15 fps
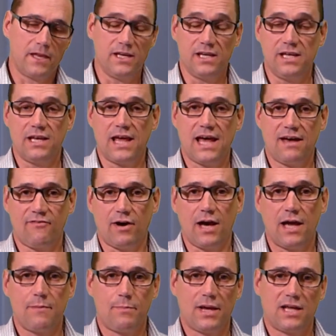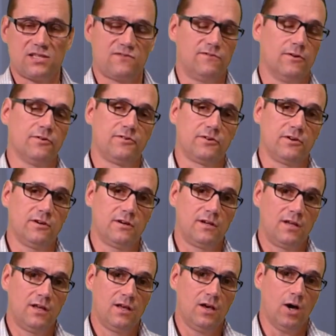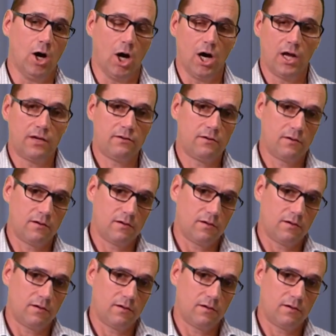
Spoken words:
you need to have a high pass filter on